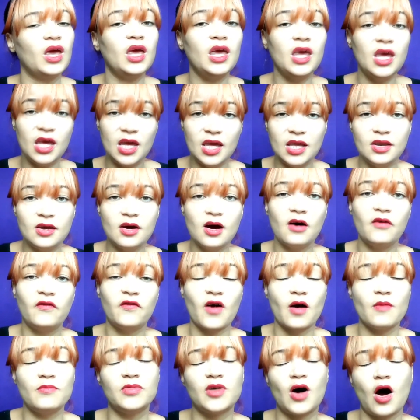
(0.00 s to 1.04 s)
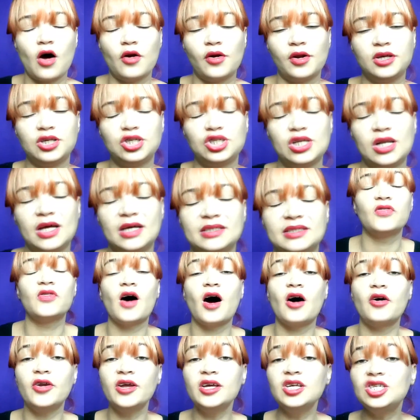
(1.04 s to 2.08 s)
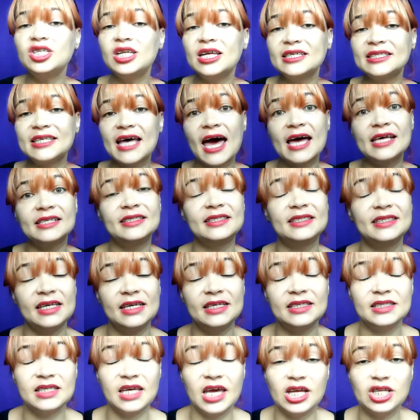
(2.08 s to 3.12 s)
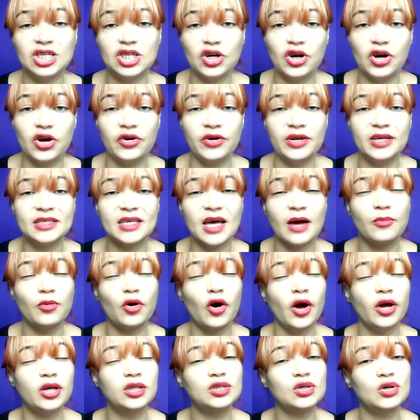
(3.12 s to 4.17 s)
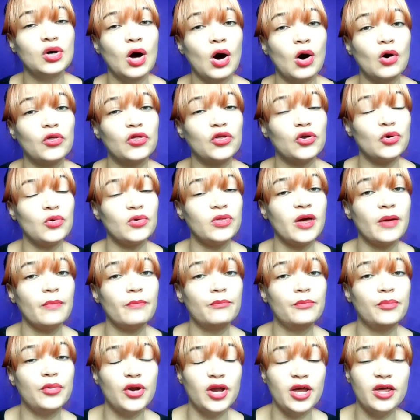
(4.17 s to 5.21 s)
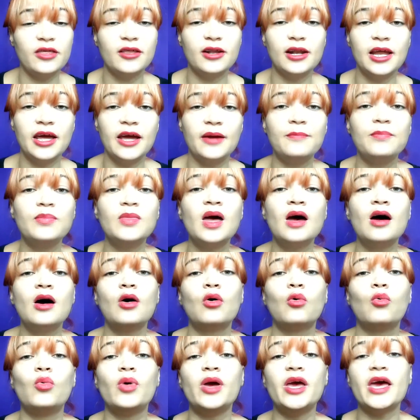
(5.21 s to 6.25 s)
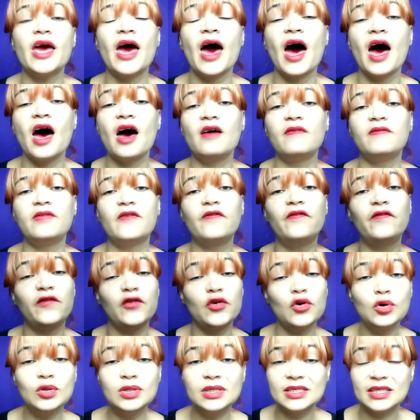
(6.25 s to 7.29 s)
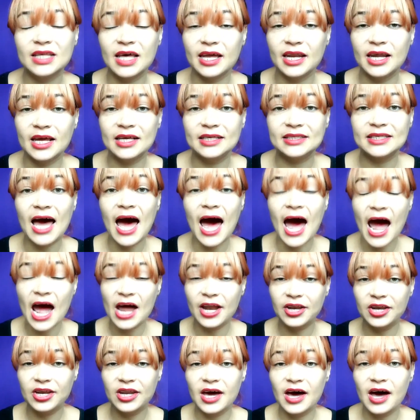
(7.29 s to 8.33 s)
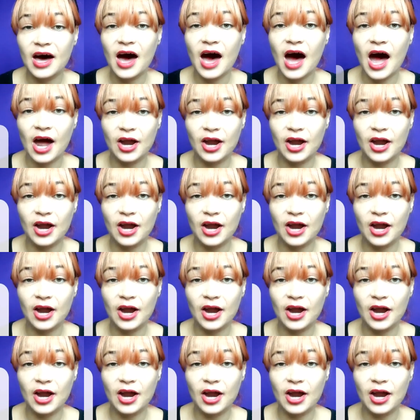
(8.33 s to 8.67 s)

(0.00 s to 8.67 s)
eat from the orange list. The orange list has 6 categories. I'm going to go through them briefly. We have the fruits that is under